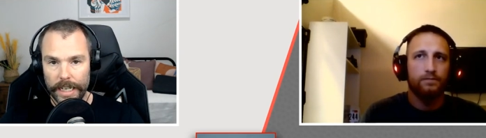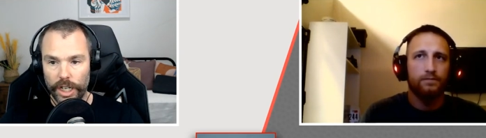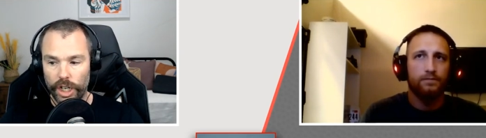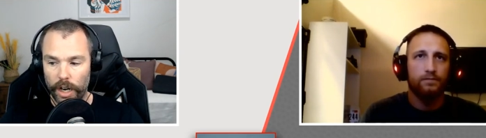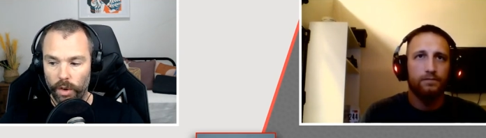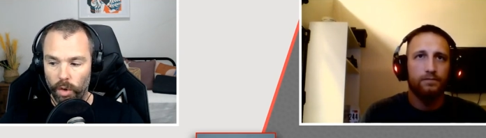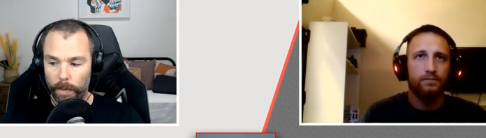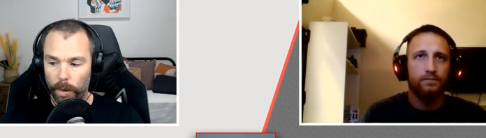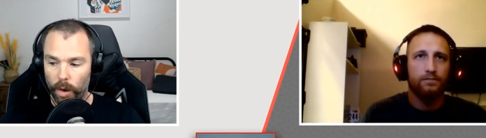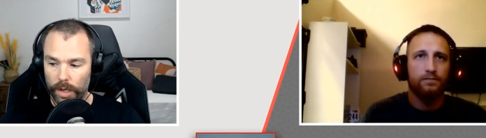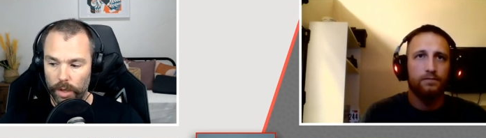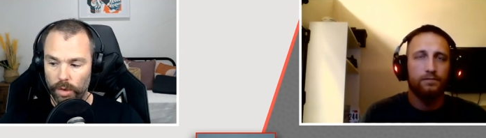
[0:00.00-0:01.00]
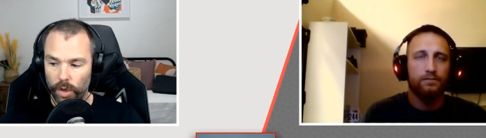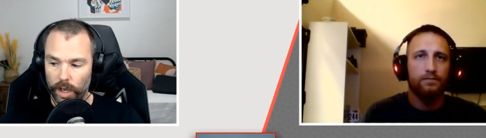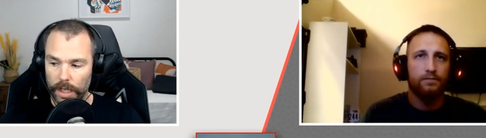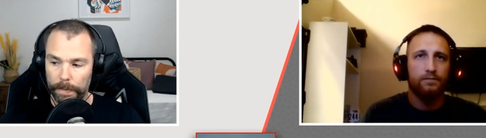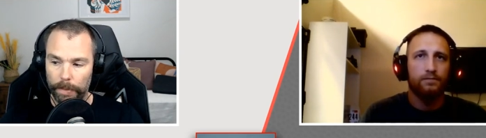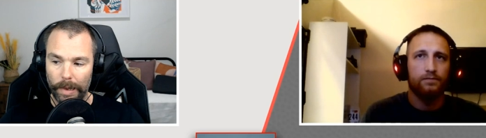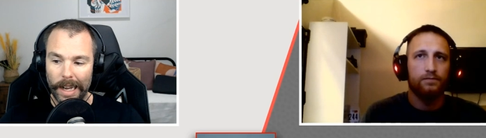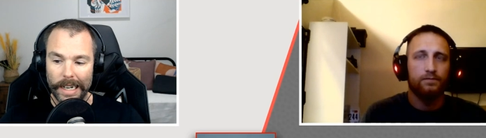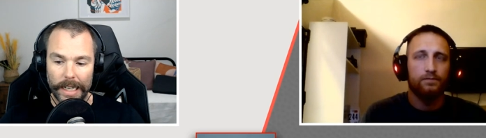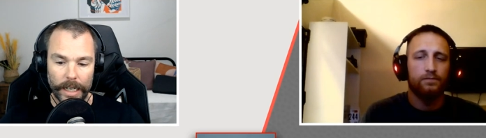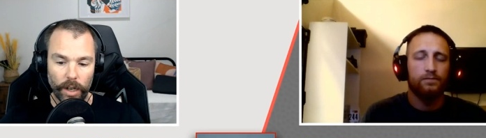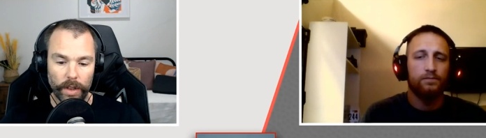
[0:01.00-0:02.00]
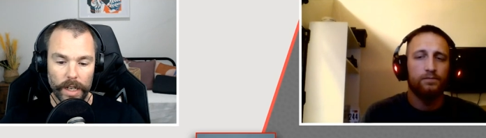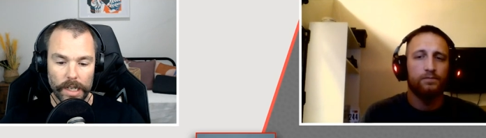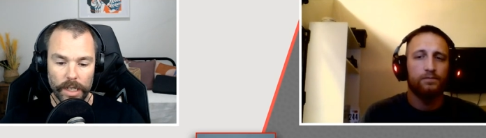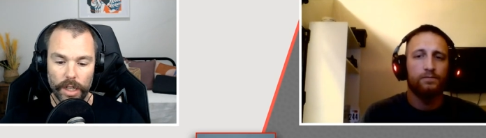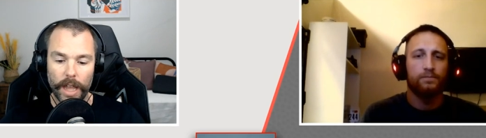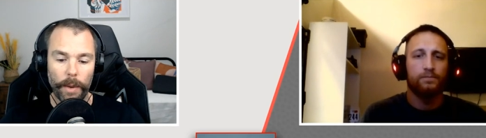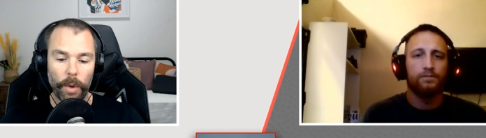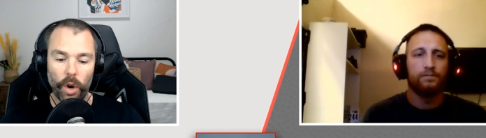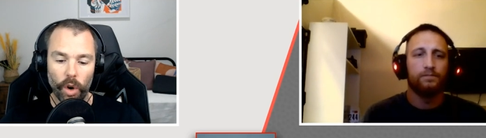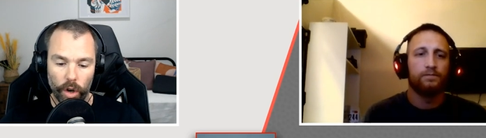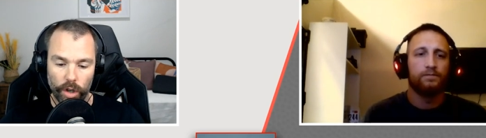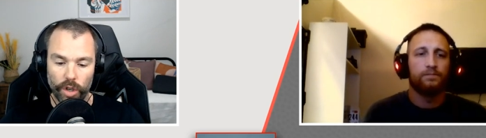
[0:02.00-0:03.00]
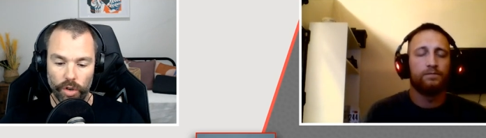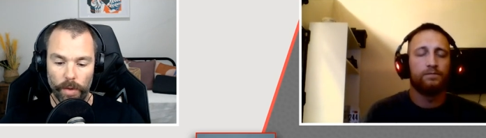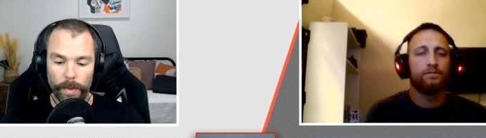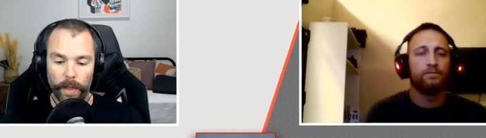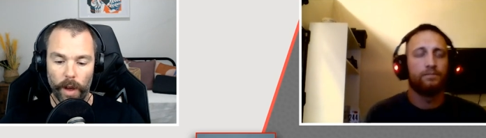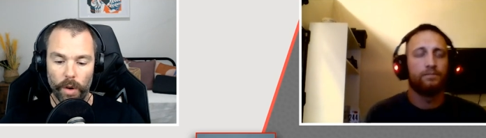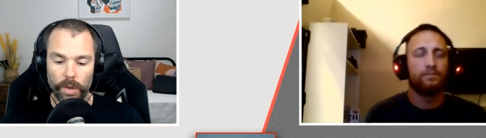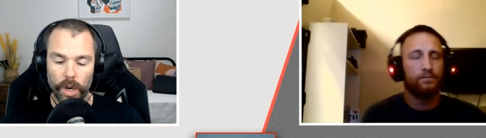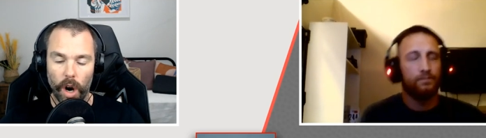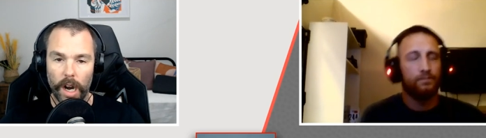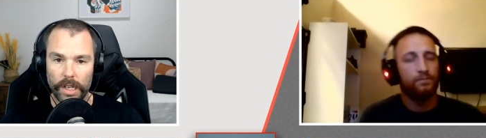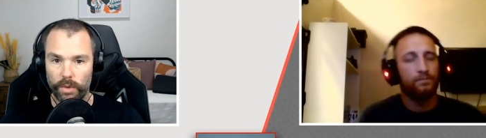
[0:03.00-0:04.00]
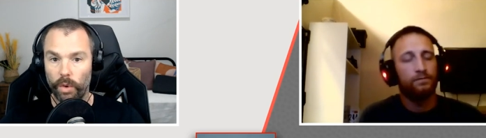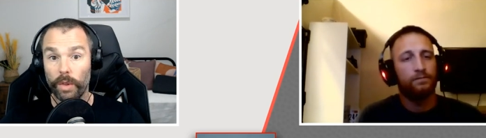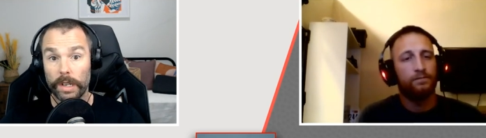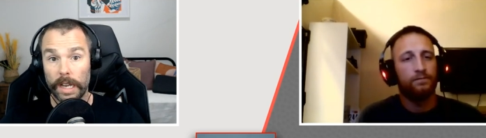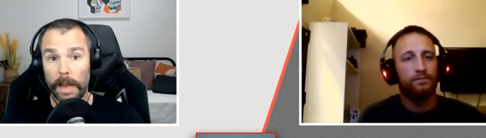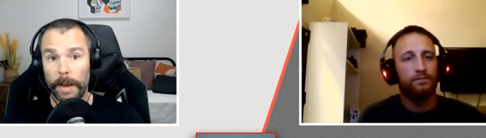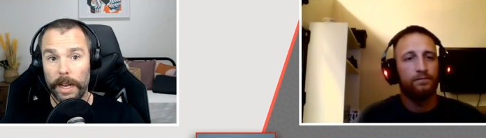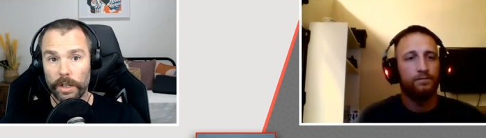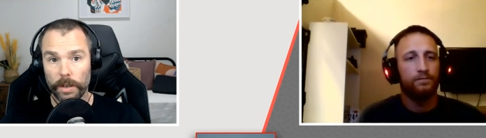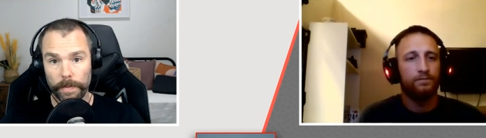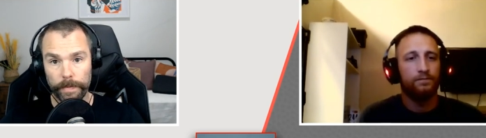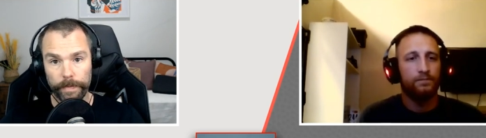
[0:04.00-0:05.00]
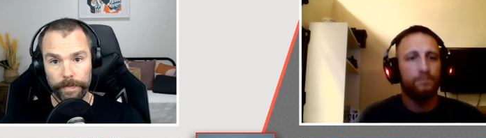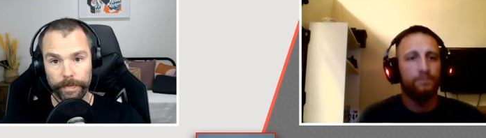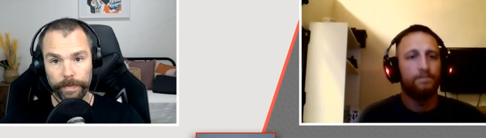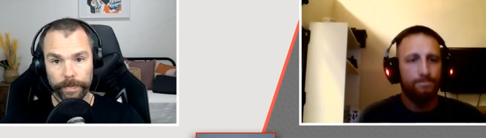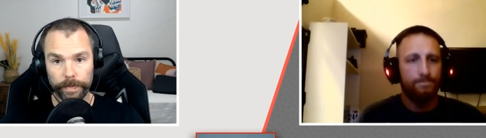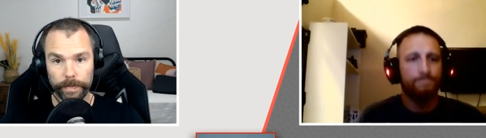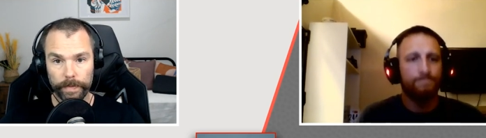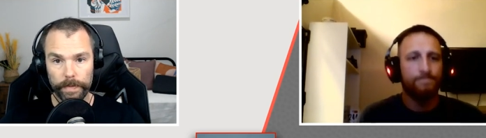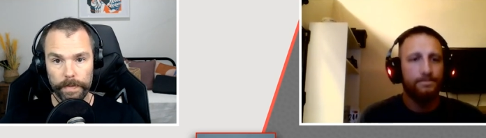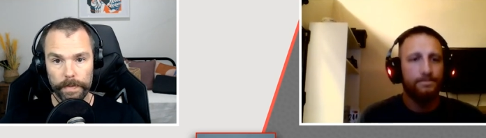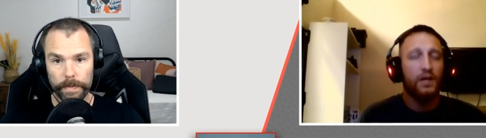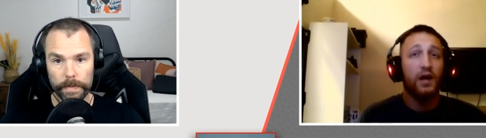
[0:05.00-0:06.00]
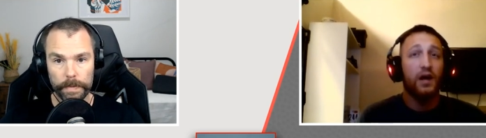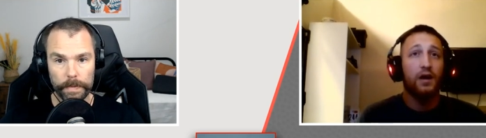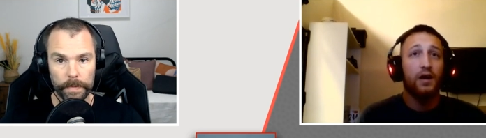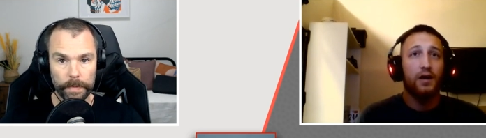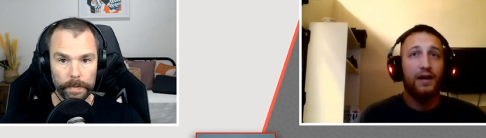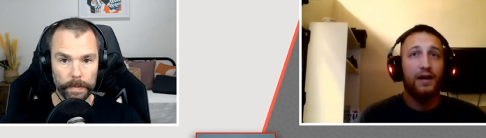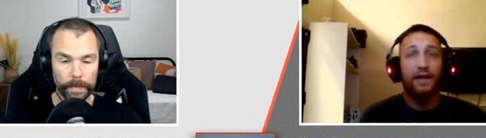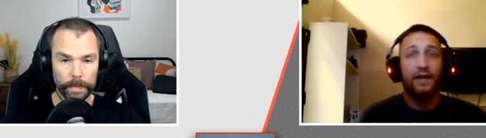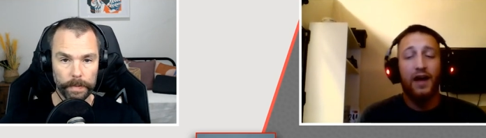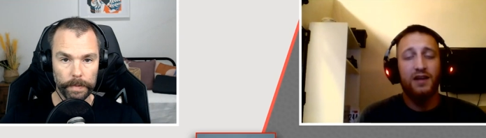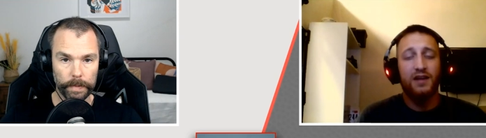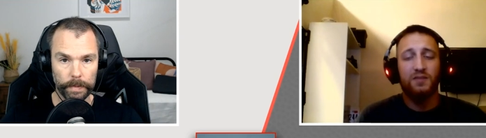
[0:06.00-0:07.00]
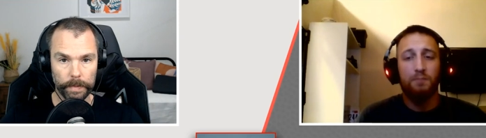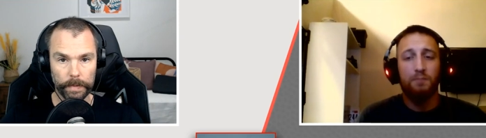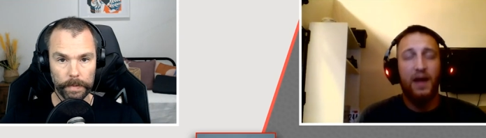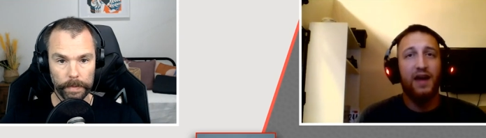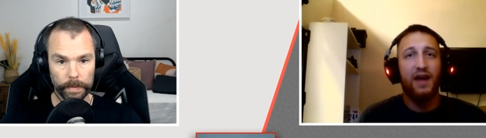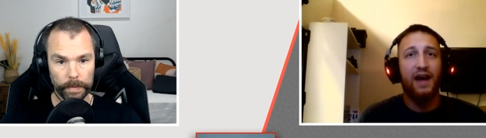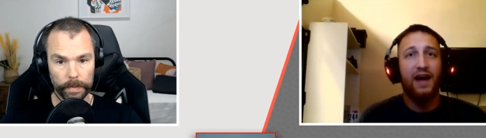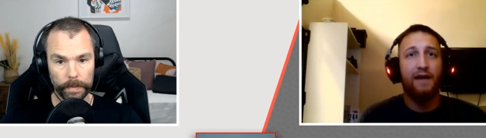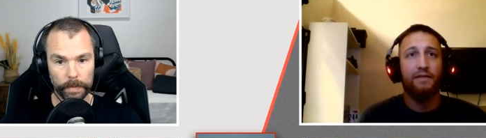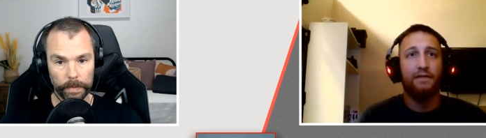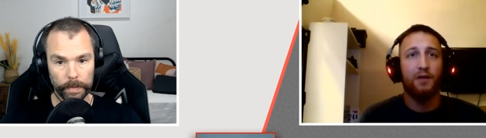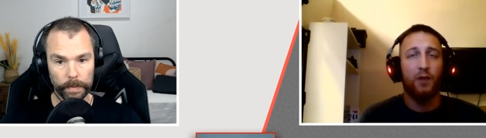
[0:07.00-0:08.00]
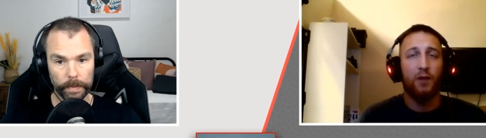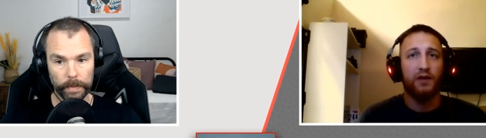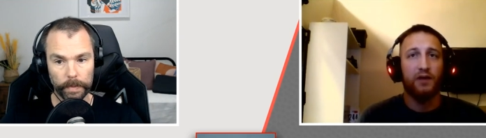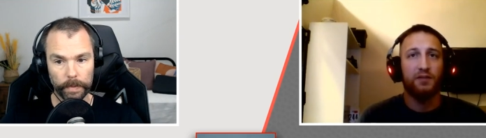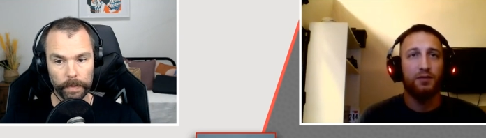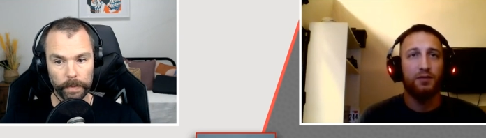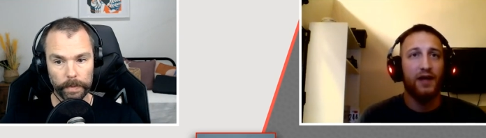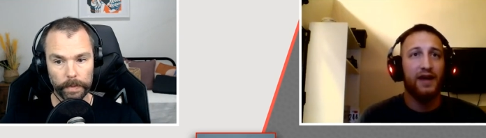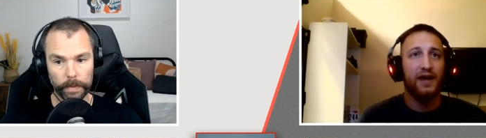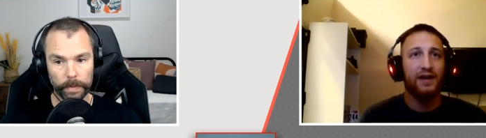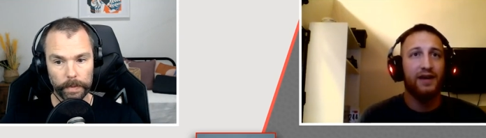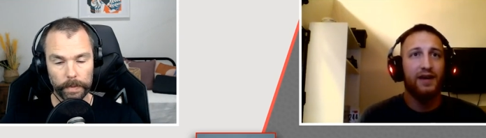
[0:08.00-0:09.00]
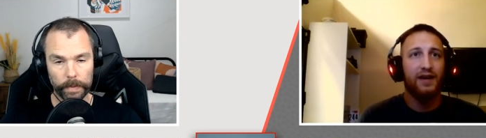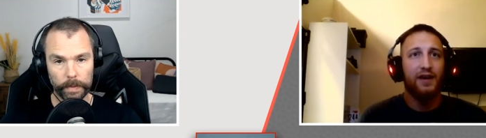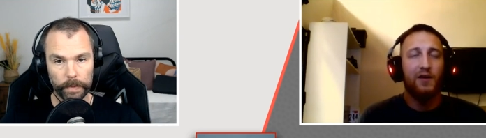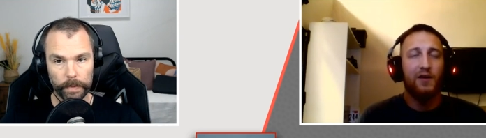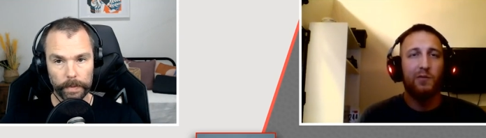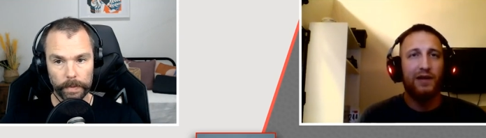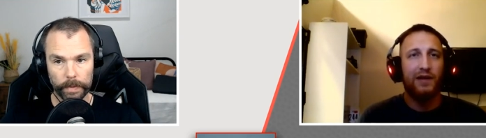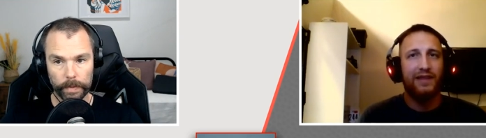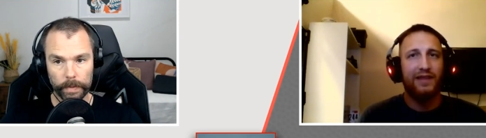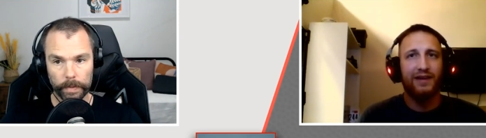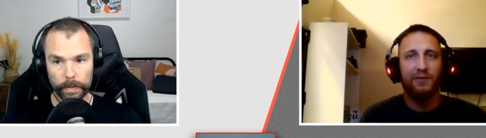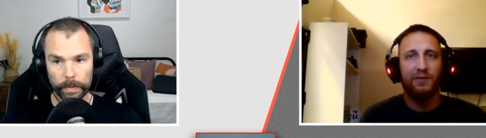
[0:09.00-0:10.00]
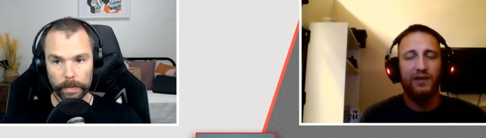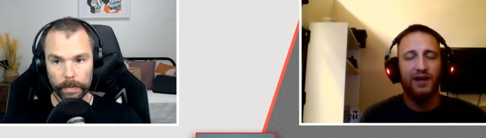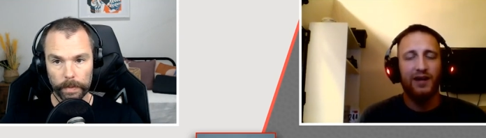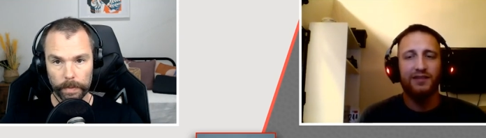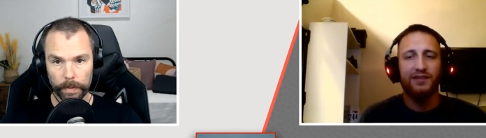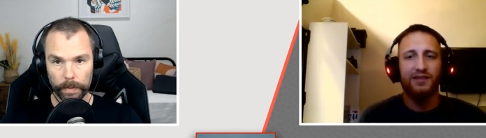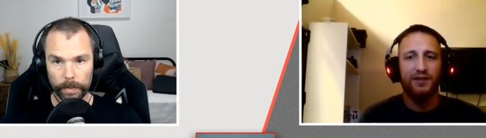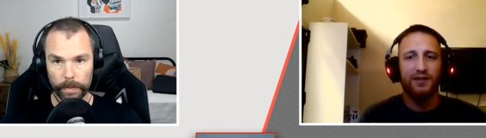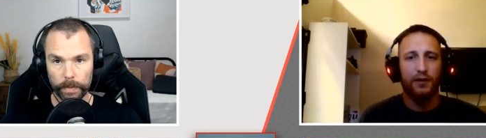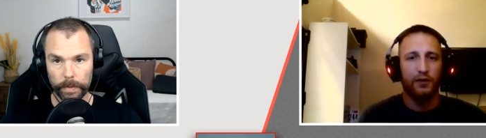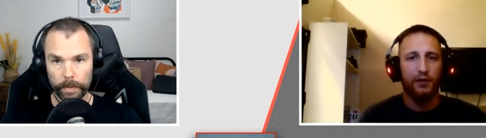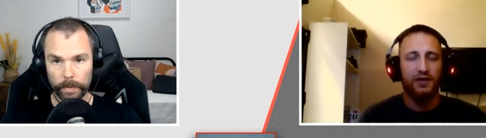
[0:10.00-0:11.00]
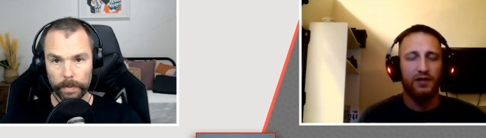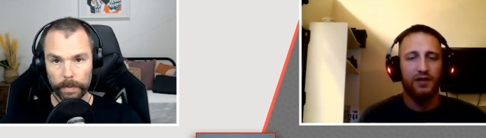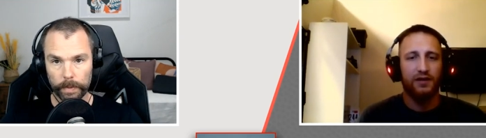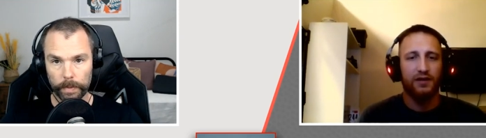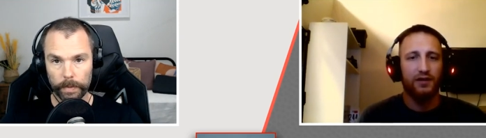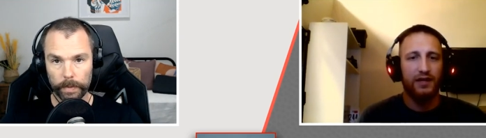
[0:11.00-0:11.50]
Speaker 1: general person who's not as plugged in on this, they would not assume that those guys are all the same age.
Speaker 2: Yeah, the age may have a part to play, but I think because it's his third year in the league at